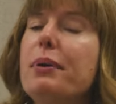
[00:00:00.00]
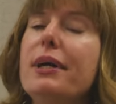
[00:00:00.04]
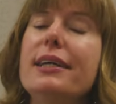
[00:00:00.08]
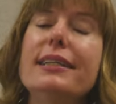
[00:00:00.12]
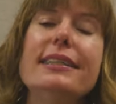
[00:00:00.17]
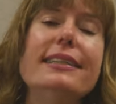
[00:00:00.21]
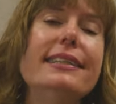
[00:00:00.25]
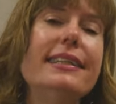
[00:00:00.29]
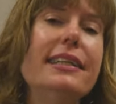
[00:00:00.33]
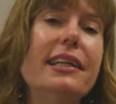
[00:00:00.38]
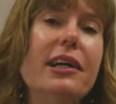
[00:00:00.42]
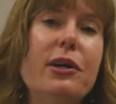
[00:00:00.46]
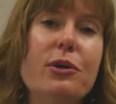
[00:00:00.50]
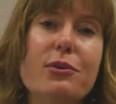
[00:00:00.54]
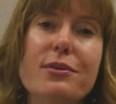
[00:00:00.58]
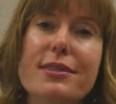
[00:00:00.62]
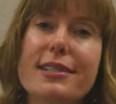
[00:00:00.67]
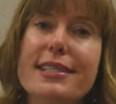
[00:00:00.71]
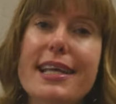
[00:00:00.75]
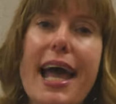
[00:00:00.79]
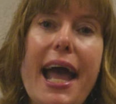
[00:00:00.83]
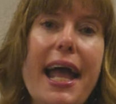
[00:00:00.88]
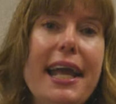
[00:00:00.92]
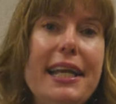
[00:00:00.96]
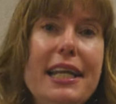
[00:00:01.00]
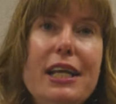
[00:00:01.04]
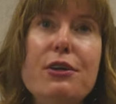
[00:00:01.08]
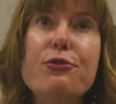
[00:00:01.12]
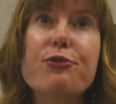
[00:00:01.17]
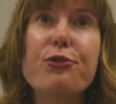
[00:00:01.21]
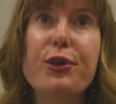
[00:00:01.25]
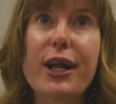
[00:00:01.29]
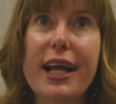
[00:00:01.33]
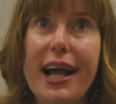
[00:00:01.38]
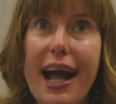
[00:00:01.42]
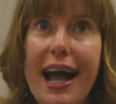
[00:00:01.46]
but you know, tiny
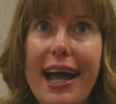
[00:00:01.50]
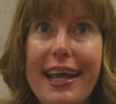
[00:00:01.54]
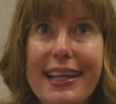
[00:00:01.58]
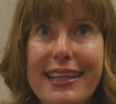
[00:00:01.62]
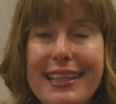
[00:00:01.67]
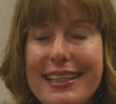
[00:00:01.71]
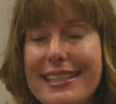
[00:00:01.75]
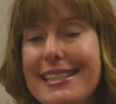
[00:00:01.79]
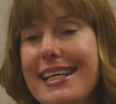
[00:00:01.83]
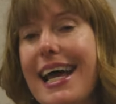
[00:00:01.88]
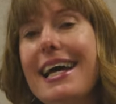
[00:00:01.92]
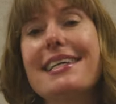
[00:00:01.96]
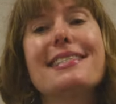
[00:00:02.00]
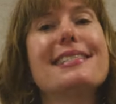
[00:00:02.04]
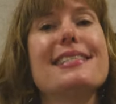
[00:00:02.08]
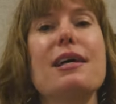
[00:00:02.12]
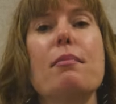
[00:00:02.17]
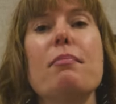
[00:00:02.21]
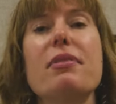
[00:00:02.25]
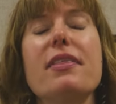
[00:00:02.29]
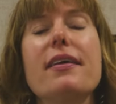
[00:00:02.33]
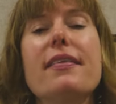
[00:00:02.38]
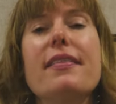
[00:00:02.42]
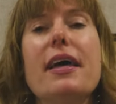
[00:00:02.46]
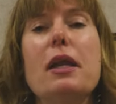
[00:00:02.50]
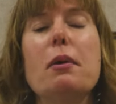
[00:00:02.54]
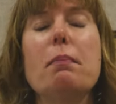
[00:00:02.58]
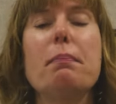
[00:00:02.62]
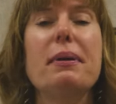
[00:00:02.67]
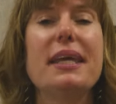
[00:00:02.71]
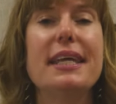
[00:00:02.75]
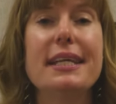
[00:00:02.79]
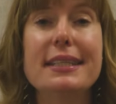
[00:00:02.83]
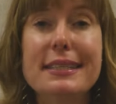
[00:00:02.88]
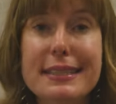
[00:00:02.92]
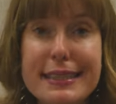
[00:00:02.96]
Frick Island has something that
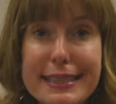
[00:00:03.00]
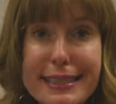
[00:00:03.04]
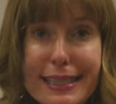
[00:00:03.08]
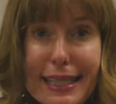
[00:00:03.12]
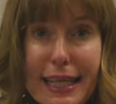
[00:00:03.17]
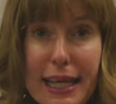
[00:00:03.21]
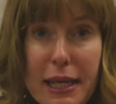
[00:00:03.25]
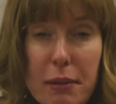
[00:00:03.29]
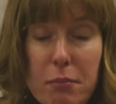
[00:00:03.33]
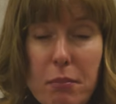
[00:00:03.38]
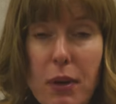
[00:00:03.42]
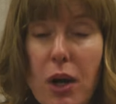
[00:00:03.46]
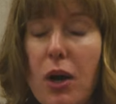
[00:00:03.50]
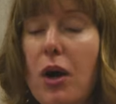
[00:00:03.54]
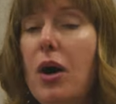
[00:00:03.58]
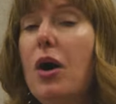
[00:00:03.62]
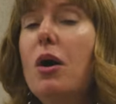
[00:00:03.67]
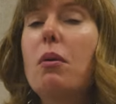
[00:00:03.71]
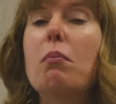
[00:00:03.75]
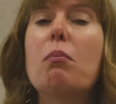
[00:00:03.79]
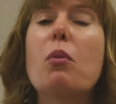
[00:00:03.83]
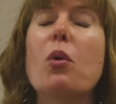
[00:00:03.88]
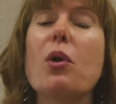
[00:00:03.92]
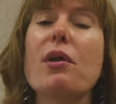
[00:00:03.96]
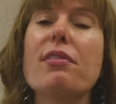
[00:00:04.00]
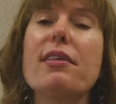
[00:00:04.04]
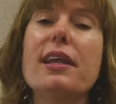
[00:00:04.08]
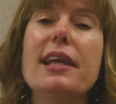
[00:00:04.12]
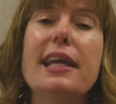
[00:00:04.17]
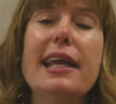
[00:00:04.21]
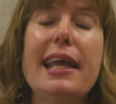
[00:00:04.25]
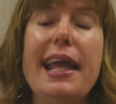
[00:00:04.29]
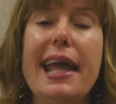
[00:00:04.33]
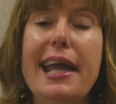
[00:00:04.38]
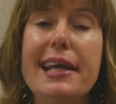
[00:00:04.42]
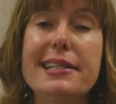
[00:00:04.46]
appeals to him more
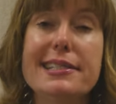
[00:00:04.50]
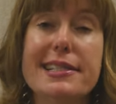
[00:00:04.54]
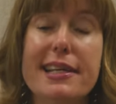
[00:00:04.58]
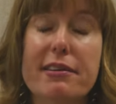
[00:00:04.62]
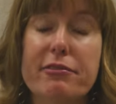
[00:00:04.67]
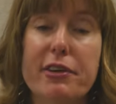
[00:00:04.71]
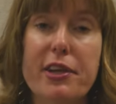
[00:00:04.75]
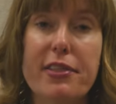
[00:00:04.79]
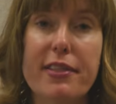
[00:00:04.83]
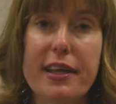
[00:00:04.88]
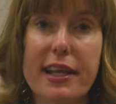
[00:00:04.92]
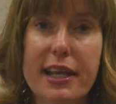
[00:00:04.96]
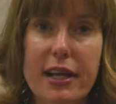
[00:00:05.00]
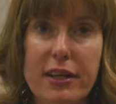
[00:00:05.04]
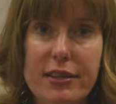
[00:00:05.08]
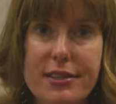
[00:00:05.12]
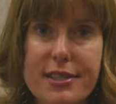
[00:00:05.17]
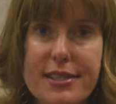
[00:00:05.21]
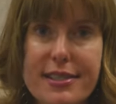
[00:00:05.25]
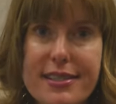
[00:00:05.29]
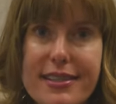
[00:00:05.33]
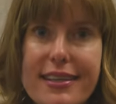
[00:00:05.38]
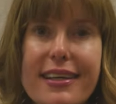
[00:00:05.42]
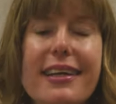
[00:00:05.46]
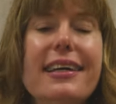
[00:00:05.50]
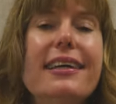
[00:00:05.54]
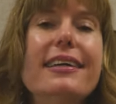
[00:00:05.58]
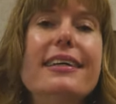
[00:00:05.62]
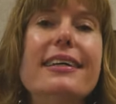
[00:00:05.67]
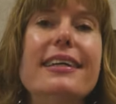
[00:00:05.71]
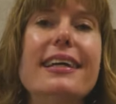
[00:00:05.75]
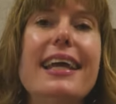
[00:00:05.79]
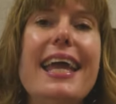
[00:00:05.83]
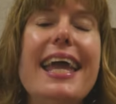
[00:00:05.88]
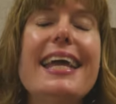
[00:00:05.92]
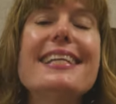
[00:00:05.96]
than he hates everything else.
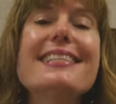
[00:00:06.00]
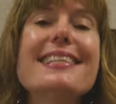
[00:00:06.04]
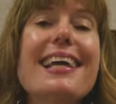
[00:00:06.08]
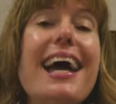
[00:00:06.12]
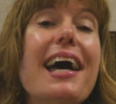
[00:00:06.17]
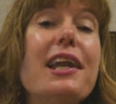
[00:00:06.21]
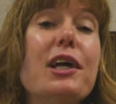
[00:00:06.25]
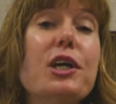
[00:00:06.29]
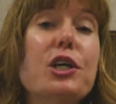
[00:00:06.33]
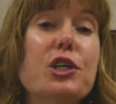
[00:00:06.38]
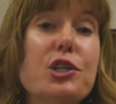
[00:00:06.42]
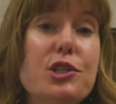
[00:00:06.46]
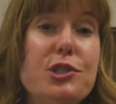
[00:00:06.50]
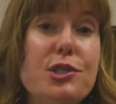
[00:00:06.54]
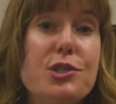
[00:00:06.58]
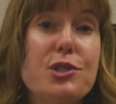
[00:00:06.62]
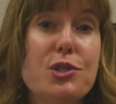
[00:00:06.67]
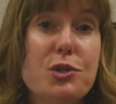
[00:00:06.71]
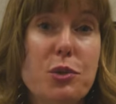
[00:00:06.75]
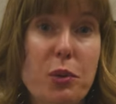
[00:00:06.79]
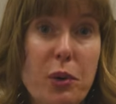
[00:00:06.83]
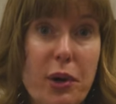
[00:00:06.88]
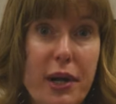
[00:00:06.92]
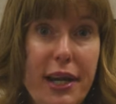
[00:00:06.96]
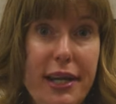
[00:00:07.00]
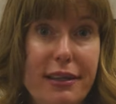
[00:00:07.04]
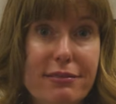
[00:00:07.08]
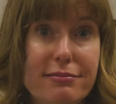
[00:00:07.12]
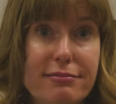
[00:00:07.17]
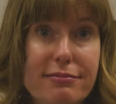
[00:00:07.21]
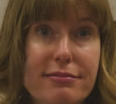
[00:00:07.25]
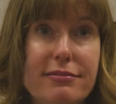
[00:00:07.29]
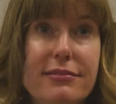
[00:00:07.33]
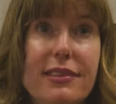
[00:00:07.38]
It's got a good story.